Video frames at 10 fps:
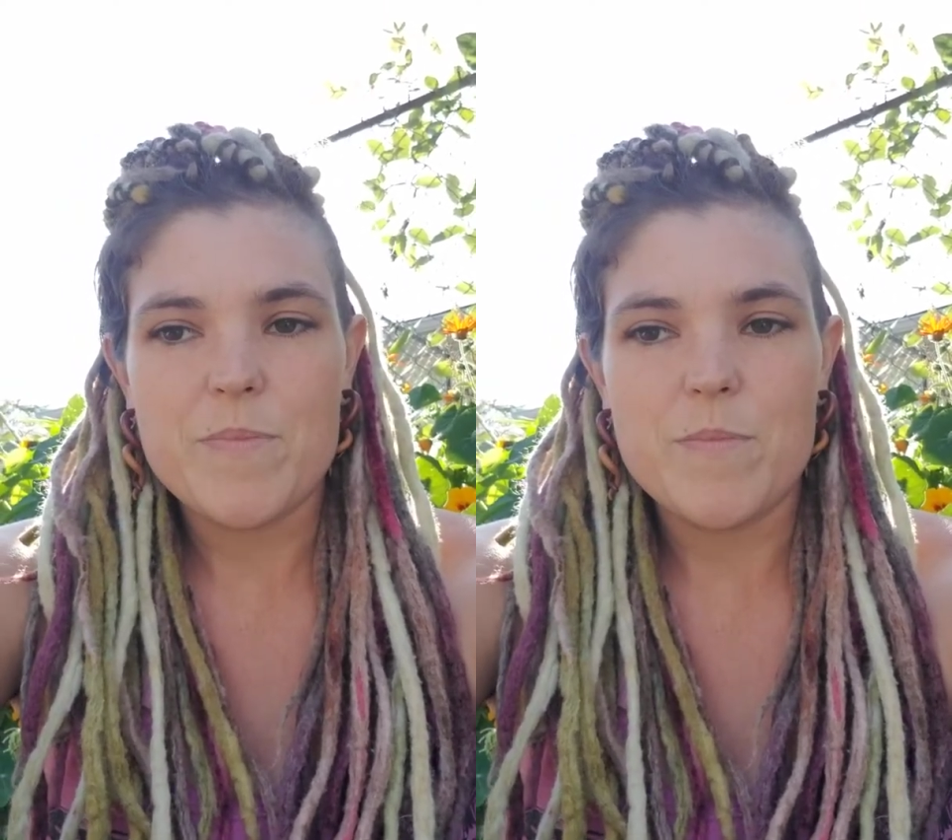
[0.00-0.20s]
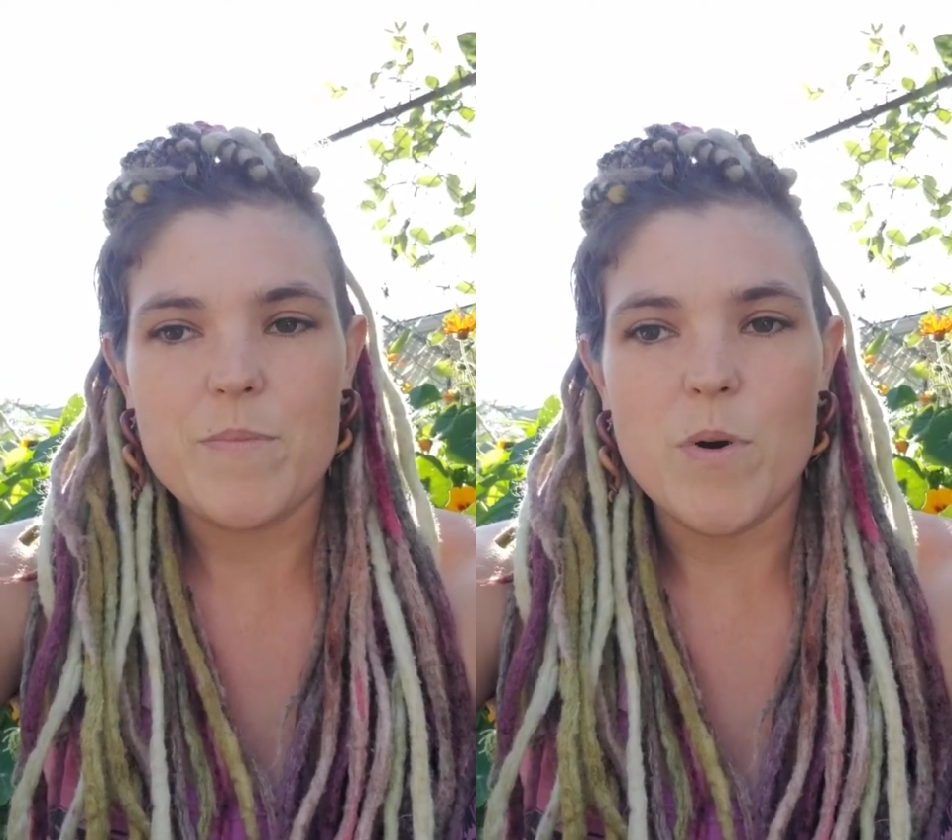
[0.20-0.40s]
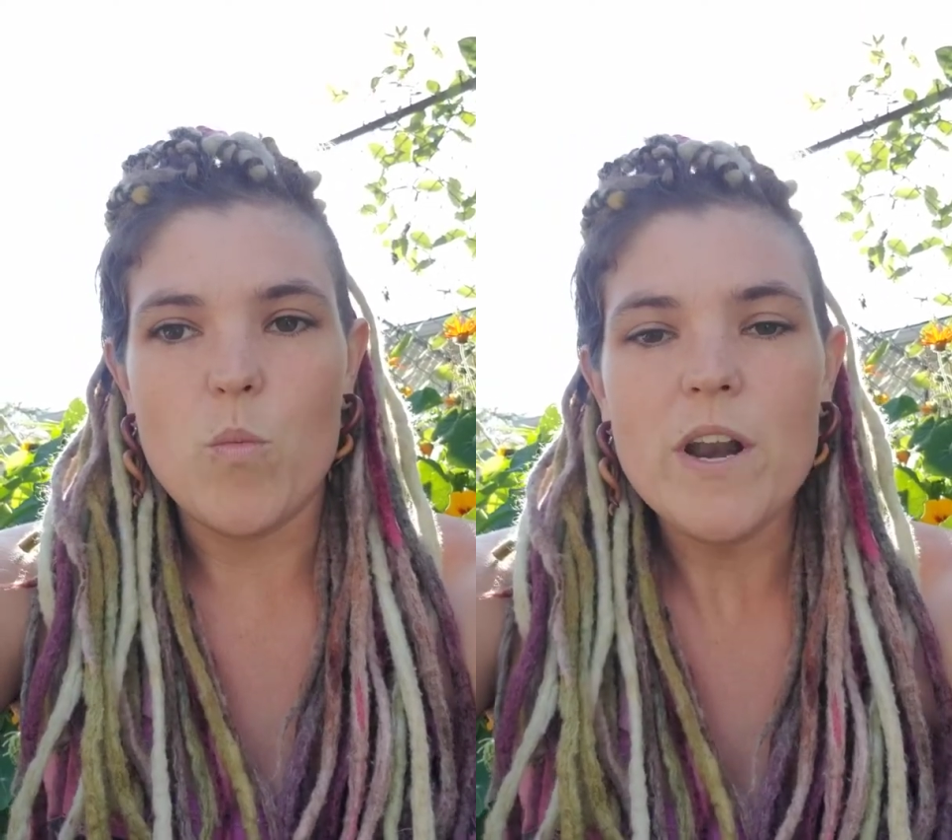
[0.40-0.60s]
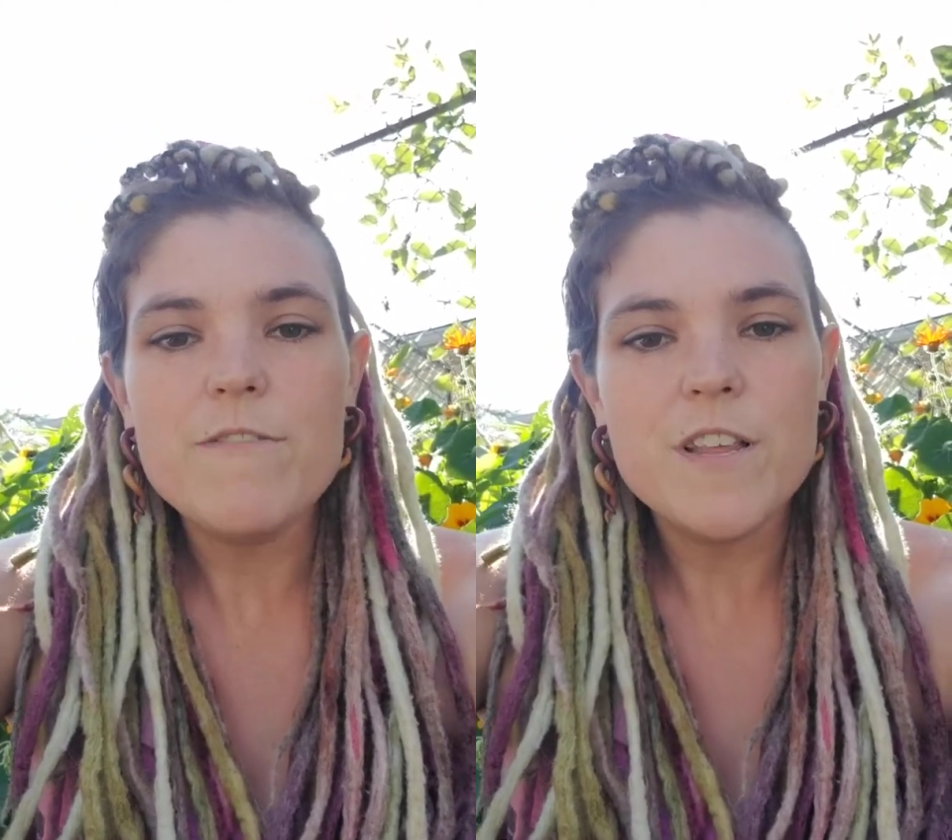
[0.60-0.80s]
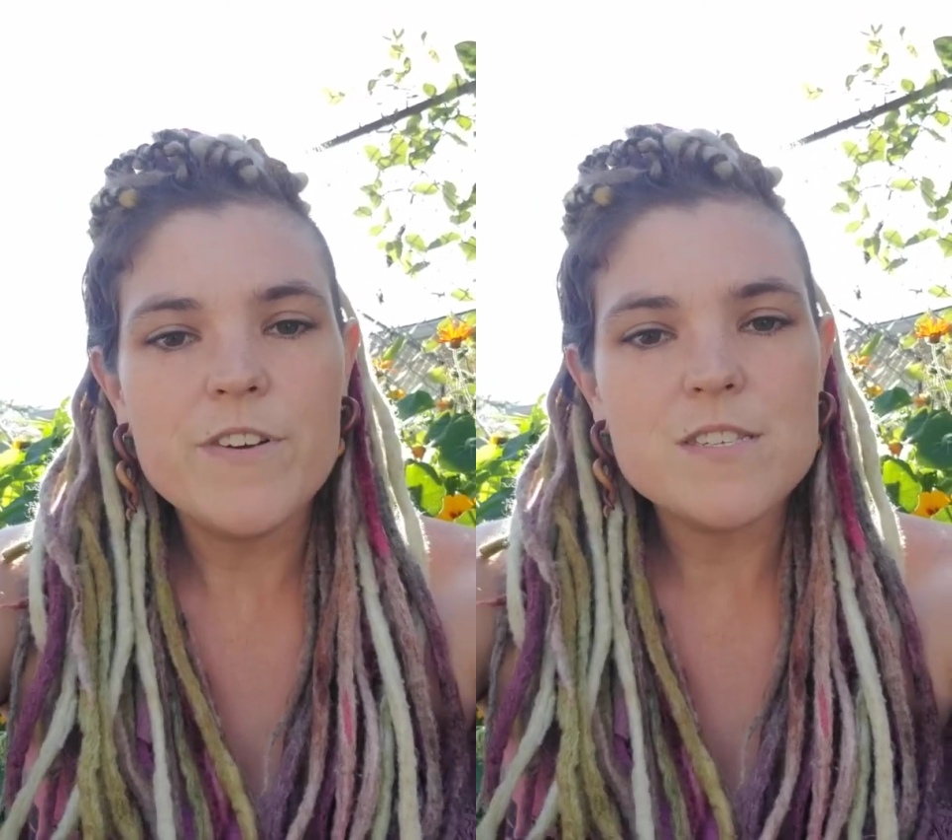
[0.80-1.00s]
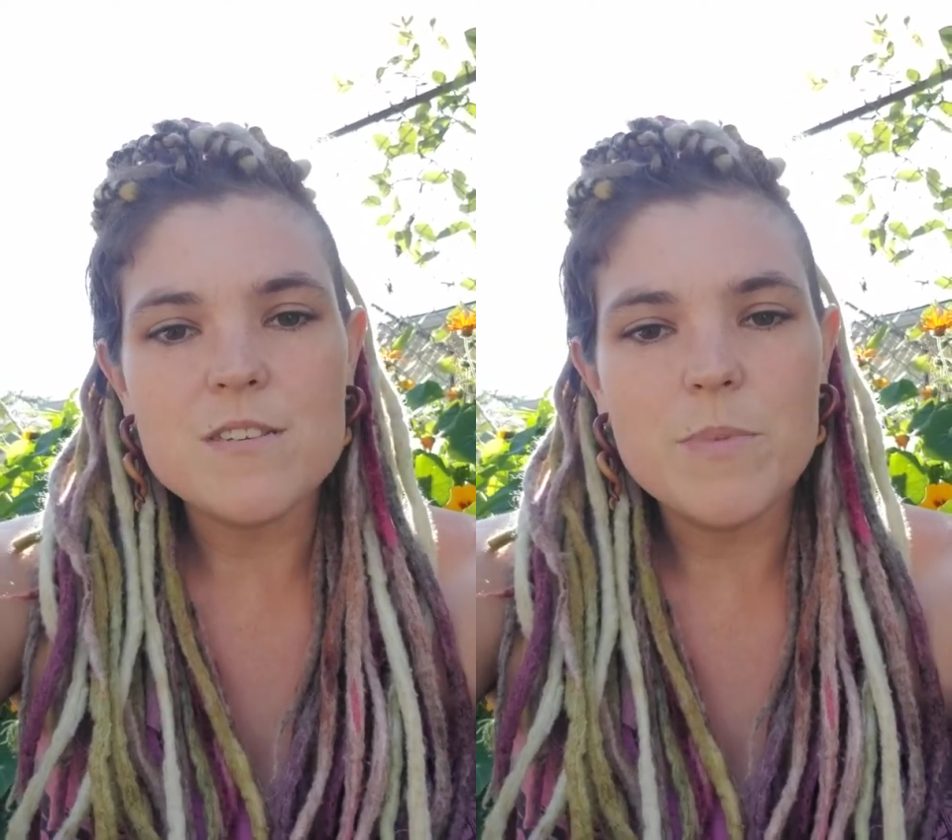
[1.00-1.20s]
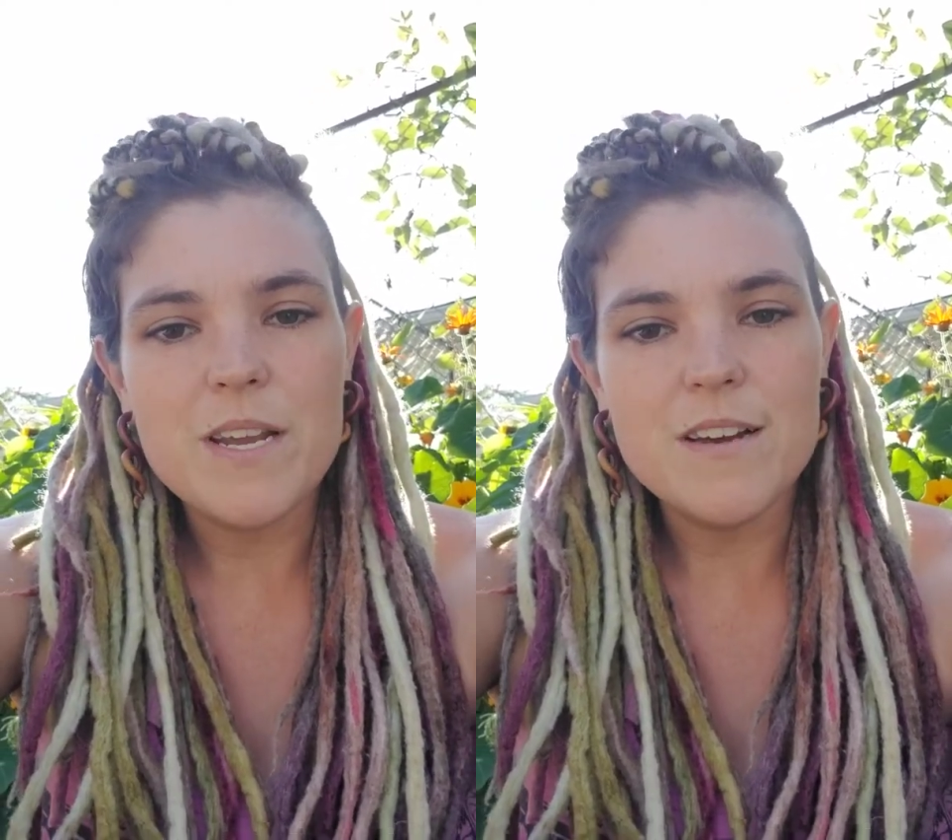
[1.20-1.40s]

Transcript: But what if living somebody